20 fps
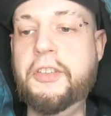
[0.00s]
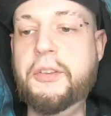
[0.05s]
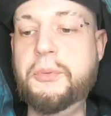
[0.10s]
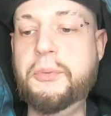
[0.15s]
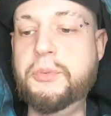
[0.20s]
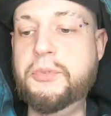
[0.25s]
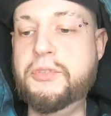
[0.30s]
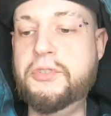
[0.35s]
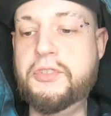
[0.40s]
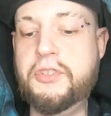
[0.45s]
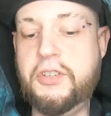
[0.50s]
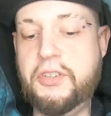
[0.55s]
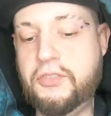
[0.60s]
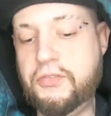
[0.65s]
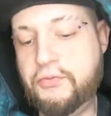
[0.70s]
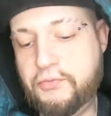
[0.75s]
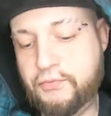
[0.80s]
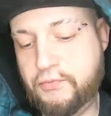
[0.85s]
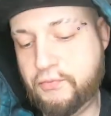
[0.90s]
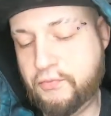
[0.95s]
It was just
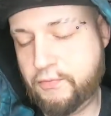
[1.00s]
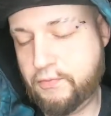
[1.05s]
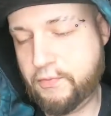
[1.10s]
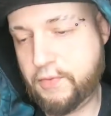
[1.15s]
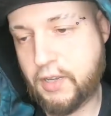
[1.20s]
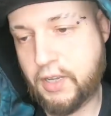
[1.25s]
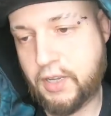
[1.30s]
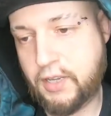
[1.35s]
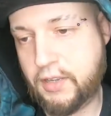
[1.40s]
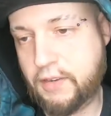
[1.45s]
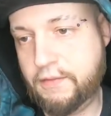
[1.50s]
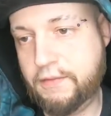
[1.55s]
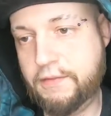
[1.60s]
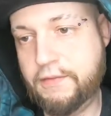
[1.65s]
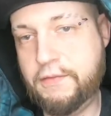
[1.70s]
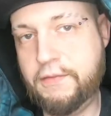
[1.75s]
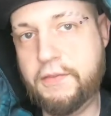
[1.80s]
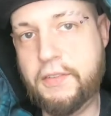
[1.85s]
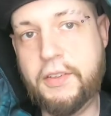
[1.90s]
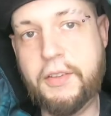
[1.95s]
fucking
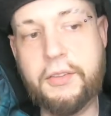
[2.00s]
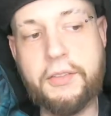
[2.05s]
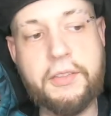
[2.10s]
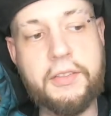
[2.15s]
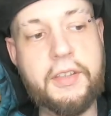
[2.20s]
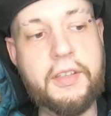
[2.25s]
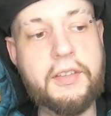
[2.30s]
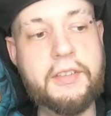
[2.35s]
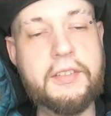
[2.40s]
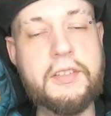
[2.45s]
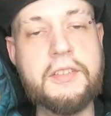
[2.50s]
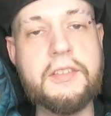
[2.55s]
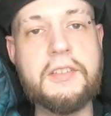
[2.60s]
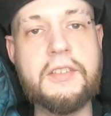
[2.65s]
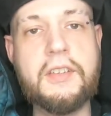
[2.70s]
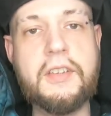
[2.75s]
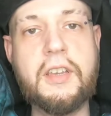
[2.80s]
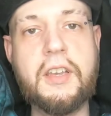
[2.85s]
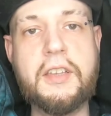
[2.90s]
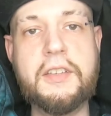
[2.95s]
filthy and
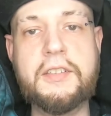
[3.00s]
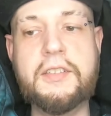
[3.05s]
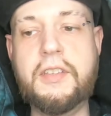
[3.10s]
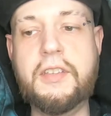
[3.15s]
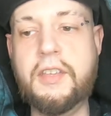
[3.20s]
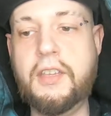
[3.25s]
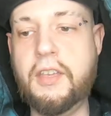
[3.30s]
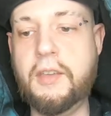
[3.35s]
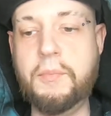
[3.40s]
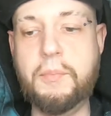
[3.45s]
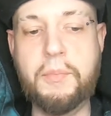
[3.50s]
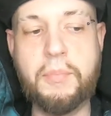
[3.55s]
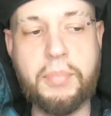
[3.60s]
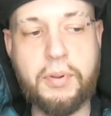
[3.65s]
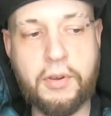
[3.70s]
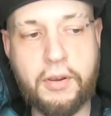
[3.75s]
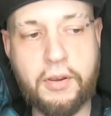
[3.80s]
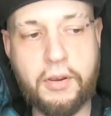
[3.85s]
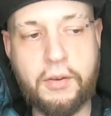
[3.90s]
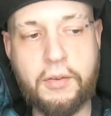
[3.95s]
disgusting and
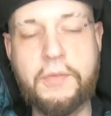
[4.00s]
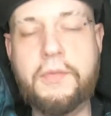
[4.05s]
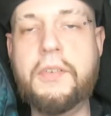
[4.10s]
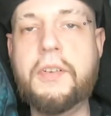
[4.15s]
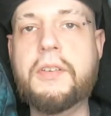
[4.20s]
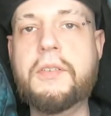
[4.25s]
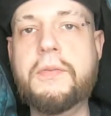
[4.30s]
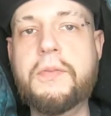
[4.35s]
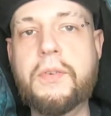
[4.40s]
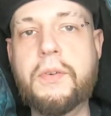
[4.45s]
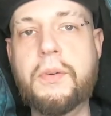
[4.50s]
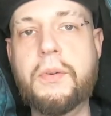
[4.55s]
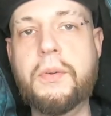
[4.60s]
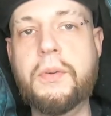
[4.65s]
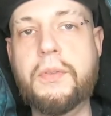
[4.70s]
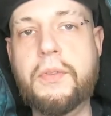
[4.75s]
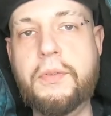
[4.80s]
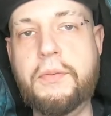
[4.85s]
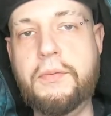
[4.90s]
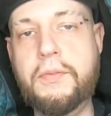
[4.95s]
perfect
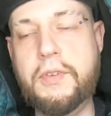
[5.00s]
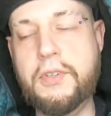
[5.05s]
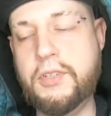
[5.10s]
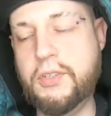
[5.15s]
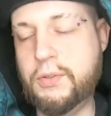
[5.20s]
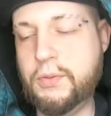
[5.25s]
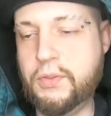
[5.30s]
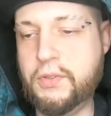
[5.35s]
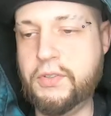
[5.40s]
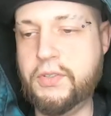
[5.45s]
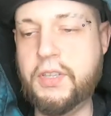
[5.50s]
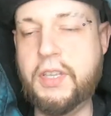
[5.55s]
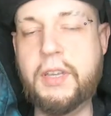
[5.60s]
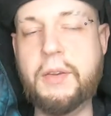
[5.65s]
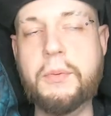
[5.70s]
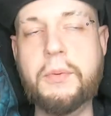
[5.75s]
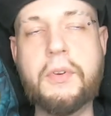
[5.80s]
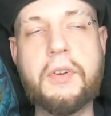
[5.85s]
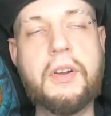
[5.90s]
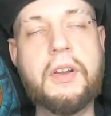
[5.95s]
for the visuals
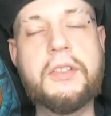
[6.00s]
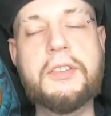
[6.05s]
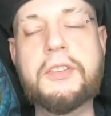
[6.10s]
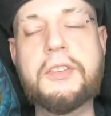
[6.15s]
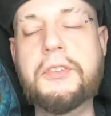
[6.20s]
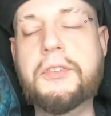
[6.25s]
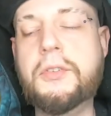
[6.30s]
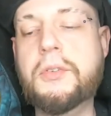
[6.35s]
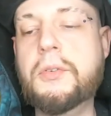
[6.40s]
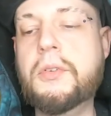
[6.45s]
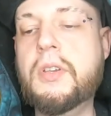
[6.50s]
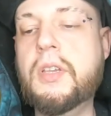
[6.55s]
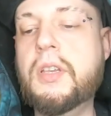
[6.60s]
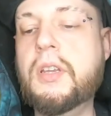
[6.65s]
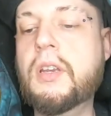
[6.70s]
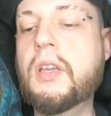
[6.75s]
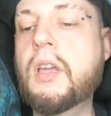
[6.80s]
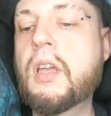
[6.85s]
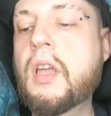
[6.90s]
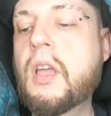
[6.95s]
that were on the screen.